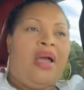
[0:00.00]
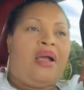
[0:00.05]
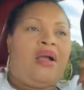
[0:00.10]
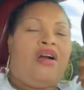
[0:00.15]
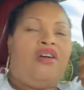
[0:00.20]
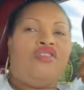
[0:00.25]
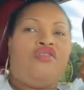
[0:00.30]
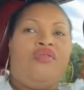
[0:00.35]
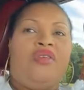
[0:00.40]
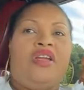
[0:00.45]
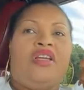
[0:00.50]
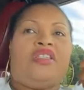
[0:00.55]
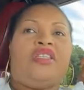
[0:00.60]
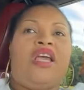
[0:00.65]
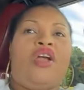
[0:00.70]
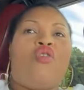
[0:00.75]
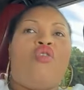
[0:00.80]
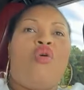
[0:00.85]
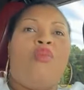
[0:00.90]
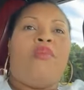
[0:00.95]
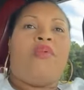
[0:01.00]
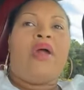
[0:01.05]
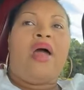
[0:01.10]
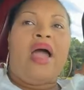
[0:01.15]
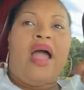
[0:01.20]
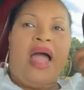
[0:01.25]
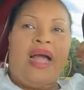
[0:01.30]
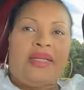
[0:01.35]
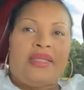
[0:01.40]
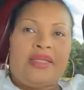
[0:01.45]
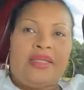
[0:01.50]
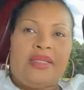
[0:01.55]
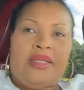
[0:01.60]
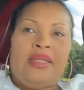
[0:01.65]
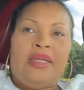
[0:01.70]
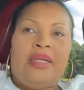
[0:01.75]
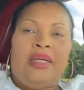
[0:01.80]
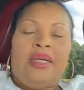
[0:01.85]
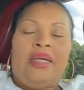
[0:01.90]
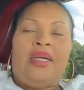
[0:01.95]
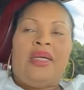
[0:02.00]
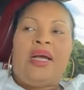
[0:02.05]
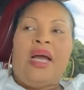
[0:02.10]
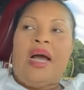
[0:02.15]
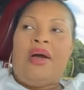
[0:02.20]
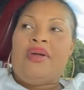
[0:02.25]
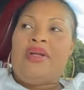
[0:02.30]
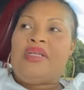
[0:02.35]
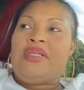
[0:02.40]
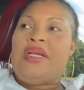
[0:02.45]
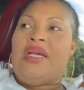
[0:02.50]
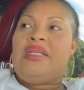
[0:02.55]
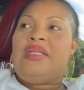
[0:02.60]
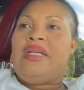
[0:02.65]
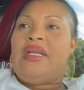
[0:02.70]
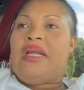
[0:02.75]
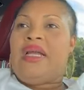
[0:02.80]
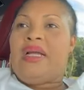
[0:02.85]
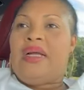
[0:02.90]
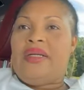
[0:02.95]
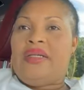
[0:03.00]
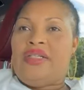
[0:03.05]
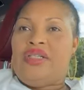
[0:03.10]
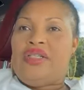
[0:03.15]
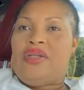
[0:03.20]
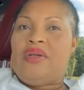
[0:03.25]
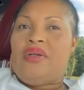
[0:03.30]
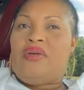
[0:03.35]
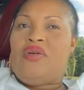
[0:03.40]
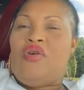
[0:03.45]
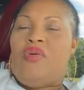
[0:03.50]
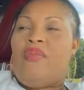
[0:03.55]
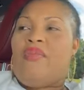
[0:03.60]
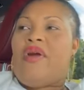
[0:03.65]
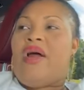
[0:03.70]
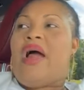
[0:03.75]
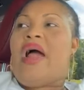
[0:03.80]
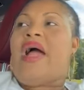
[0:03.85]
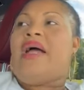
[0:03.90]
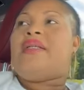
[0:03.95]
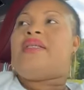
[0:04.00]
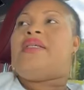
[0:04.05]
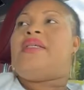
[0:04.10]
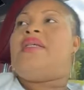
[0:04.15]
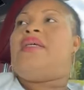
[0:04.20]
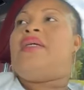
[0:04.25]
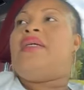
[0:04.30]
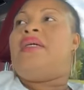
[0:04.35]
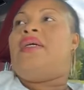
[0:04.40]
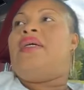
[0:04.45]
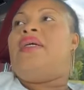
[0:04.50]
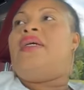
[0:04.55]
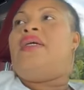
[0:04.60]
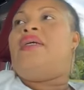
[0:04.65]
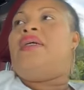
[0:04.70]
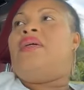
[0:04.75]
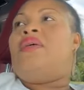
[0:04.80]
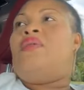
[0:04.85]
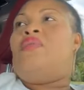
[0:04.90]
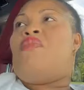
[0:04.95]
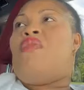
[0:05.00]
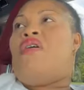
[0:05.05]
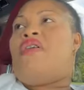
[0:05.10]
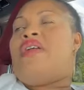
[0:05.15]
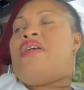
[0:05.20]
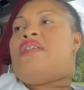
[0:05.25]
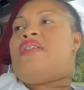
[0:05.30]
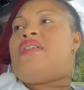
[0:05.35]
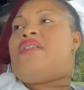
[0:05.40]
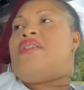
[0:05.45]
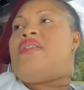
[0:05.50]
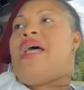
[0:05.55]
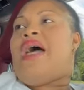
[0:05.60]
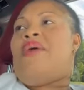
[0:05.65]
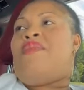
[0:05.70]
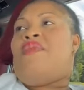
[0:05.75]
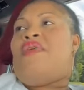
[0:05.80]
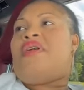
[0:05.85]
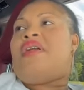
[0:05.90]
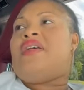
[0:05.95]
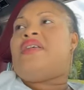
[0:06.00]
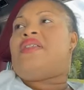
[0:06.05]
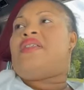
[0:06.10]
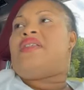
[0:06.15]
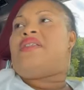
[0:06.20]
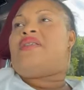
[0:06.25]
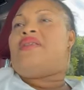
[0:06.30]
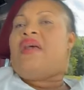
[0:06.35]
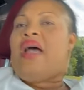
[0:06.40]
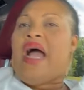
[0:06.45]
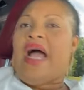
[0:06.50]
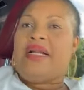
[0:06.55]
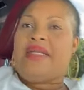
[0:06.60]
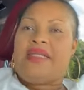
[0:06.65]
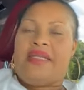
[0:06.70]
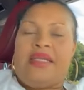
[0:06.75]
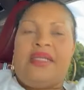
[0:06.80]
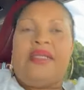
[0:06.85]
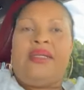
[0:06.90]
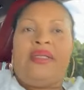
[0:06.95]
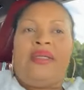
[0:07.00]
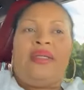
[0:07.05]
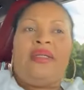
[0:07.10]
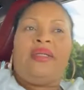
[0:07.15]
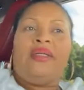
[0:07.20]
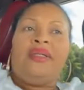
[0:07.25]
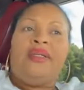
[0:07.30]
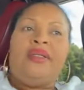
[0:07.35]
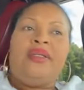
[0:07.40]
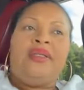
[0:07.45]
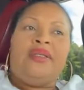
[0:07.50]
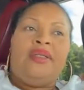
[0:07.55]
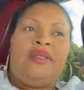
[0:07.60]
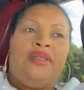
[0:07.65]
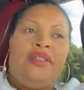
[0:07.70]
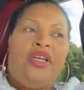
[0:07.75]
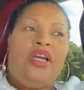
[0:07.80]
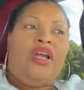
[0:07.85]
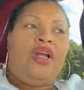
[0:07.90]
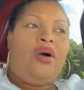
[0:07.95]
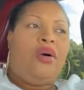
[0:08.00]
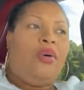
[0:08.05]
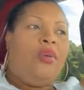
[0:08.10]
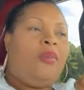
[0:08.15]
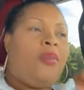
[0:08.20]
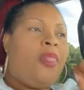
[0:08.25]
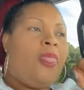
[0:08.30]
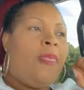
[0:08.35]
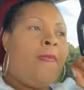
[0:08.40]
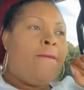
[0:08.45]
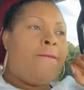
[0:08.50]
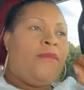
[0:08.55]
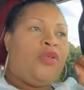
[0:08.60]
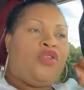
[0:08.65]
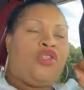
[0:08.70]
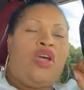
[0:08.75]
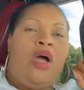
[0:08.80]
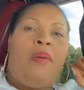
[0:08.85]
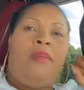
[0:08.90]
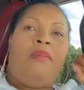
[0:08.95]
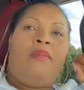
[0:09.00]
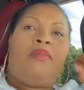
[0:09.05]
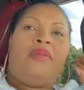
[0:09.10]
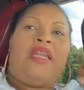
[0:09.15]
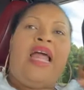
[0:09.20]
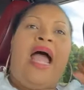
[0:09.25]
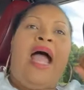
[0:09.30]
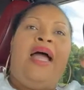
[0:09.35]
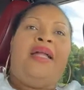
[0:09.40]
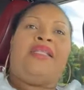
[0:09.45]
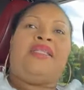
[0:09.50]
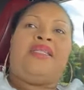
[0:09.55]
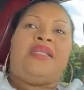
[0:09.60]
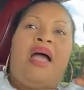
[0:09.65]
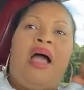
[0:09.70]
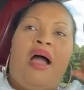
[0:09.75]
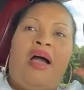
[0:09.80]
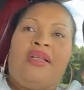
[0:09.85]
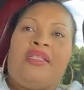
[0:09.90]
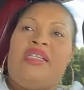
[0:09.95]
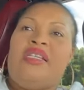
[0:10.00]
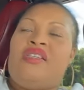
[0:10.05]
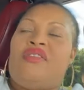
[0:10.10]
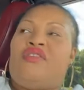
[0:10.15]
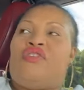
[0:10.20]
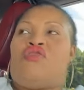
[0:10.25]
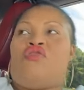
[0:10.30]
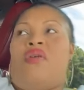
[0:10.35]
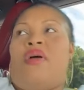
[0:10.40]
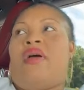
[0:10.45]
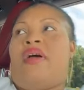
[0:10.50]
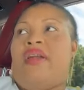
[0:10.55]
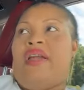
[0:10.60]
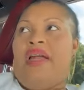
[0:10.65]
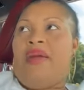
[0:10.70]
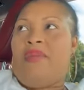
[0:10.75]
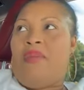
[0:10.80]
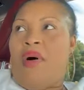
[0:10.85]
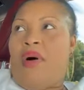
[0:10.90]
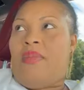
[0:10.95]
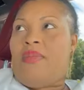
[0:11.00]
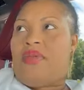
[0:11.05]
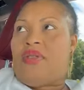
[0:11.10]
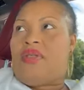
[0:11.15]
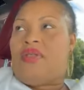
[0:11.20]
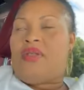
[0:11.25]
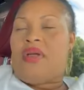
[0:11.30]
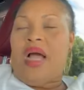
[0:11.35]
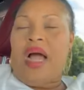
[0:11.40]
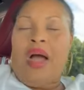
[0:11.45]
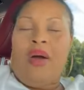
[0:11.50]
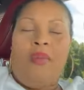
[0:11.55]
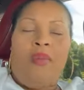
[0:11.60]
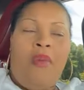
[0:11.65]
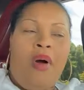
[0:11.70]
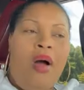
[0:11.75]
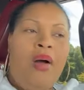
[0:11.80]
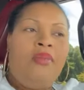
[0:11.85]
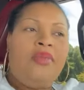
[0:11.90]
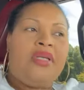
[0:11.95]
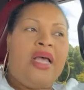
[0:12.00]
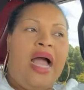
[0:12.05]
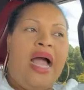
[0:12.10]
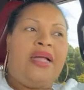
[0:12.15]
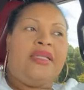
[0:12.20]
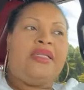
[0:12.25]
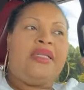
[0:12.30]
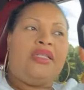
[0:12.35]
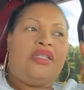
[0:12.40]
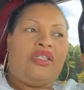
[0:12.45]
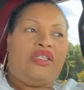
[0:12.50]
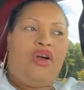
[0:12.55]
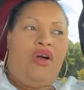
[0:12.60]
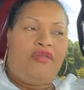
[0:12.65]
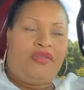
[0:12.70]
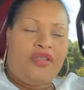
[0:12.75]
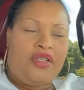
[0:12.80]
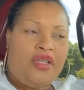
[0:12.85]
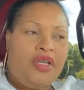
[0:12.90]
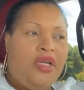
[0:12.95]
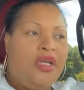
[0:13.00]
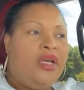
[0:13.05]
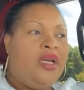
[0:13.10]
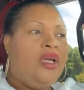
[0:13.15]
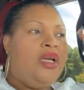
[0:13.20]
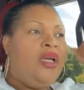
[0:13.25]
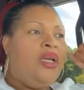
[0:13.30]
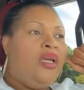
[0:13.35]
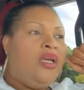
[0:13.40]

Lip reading: In my country they say comrade heart. How they say it in English? Comrade heart. Mothers, that mother's heart. You know, some dad's heart is stronger than mom's. Our mom's heart is soft.